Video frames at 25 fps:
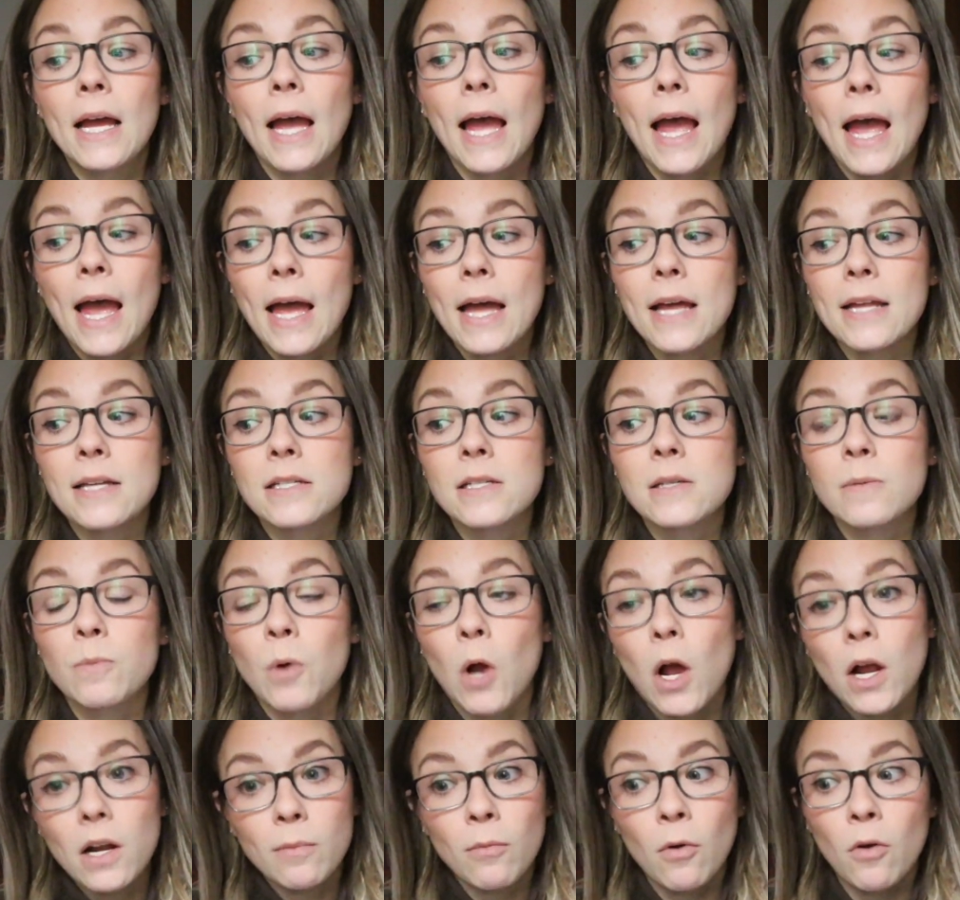and
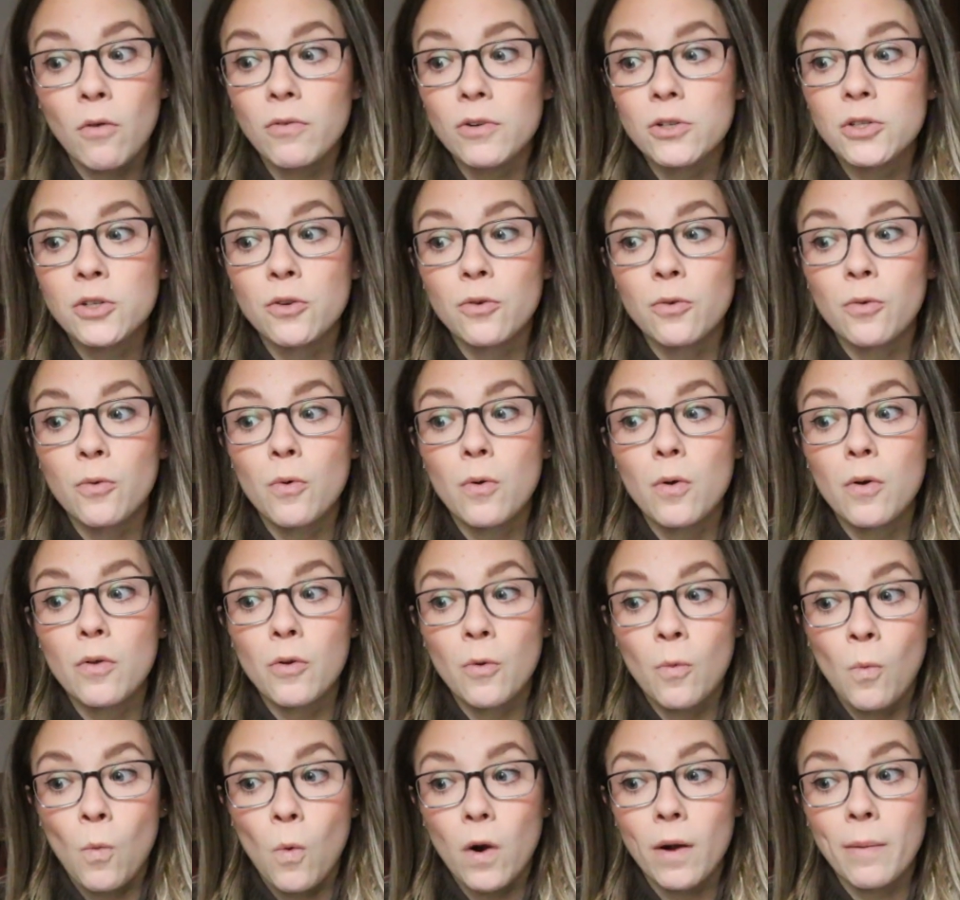brought him over to
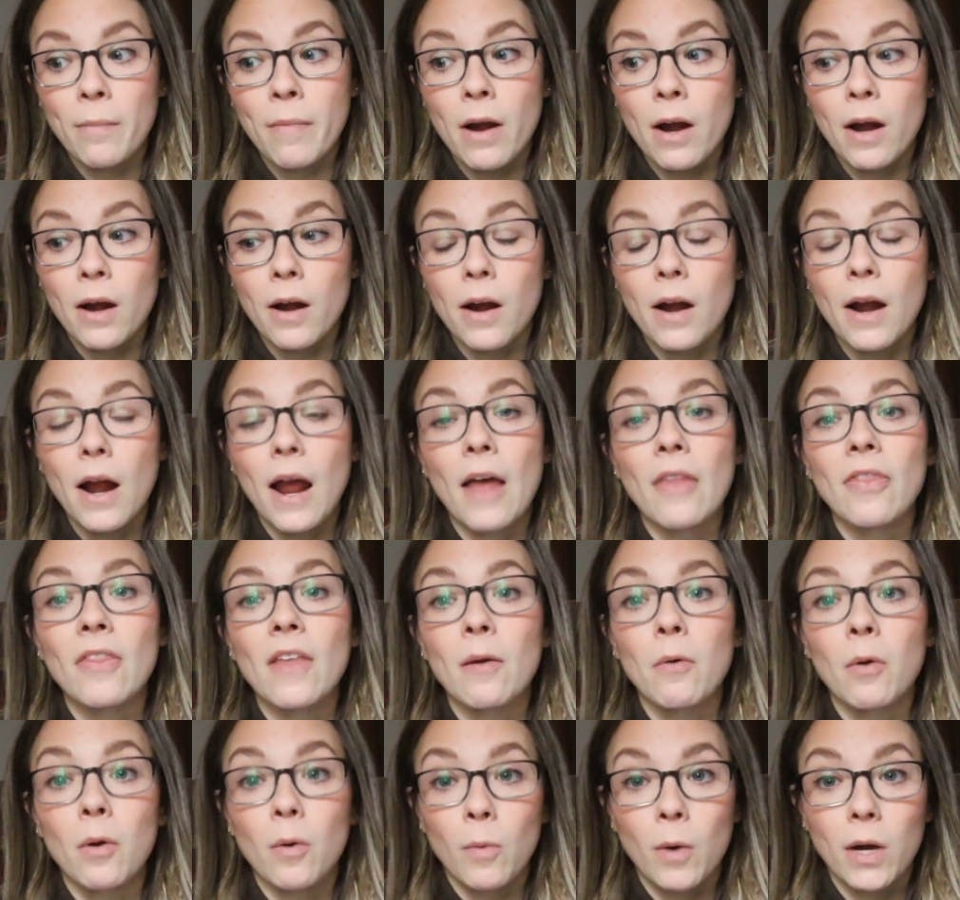the warmer, and
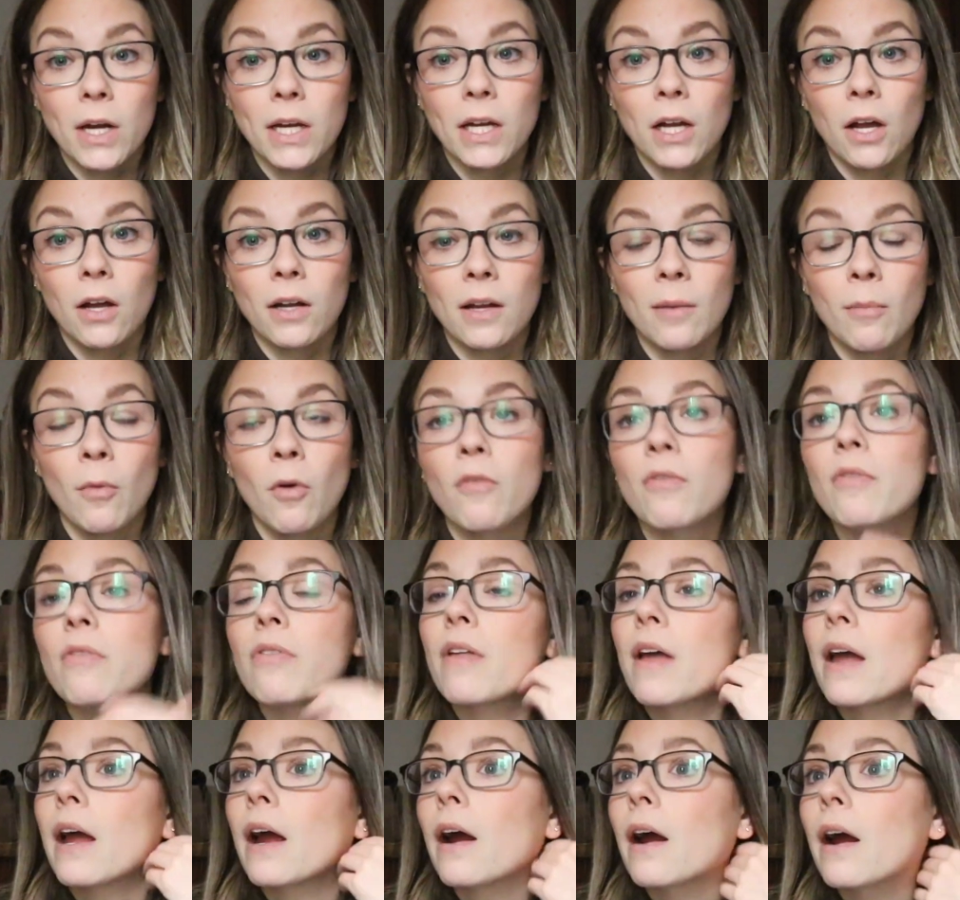they were working on him over
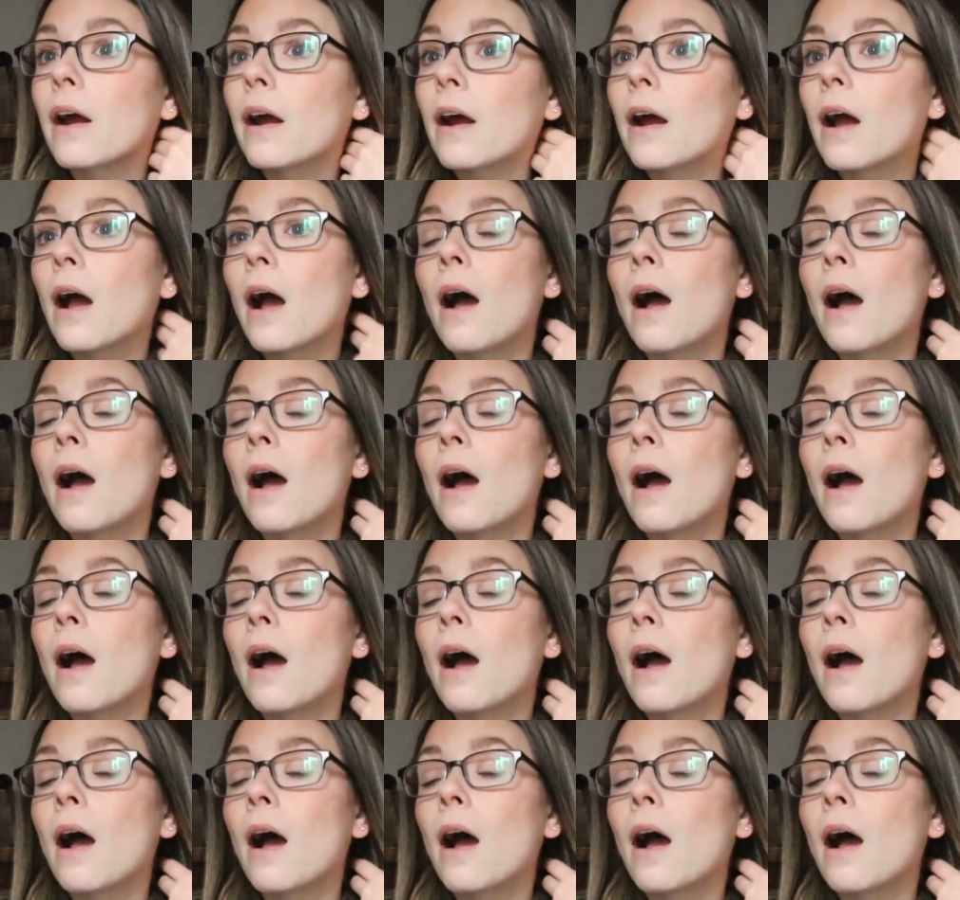there.